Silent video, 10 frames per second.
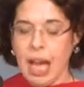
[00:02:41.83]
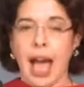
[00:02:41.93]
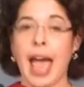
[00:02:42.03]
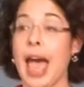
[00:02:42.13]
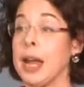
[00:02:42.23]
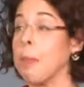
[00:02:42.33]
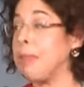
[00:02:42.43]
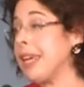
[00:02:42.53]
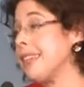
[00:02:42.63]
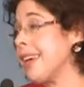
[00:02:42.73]
I had a
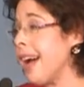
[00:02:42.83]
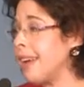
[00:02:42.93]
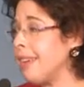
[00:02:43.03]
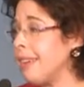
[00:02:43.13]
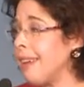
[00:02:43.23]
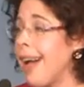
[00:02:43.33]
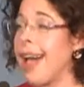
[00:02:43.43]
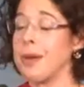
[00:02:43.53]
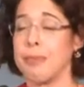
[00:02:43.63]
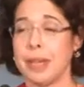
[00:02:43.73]
big title, I
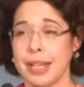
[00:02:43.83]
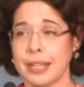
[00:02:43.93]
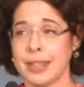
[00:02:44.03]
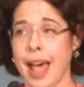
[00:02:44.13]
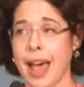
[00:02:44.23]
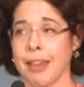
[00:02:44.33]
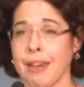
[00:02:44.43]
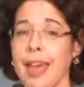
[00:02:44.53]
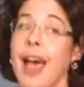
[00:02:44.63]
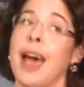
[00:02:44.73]
had a big
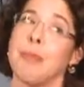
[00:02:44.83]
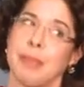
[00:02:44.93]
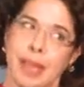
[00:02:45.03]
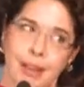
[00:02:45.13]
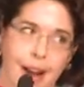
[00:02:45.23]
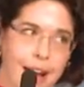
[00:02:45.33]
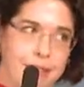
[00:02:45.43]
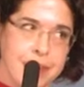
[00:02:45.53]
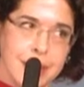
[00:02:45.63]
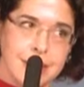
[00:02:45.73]
salary, I had a big
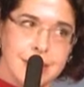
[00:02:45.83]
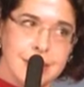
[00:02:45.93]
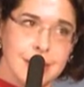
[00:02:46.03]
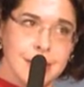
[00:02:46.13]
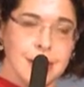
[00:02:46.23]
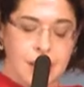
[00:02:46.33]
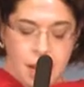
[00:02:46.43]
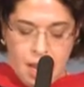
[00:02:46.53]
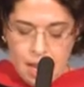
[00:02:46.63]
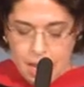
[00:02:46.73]
office.
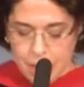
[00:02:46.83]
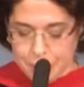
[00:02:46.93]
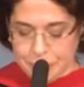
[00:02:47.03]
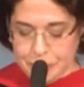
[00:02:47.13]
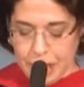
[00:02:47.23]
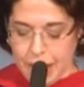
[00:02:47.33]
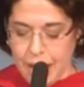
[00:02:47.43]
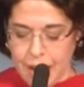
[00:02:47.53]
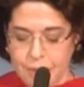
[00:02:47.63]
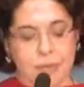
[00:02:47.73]

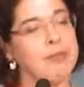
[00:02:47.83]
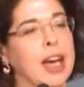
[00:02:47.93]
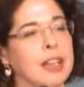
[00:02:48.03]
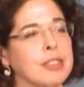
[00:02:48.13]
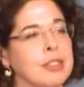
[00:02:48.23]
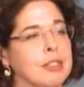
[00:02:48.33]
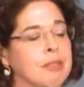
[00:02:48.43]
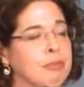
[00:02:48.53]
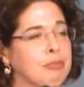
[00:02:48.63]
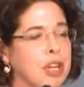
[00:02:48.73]
I felt
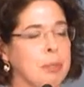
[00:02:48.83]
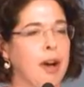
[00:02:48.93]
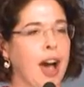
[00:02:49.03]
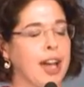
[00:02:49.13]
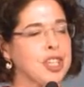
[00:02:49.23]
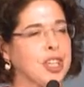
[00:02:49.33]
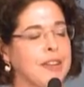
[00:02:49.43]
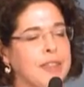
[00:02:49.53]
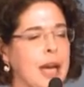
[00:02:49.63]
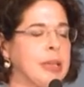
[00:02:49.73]
pretty posh and
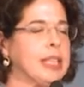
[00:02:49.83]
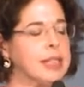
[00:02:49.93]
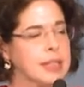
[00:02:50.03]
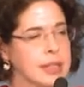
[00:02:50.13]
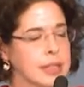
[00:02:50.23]
fabulous.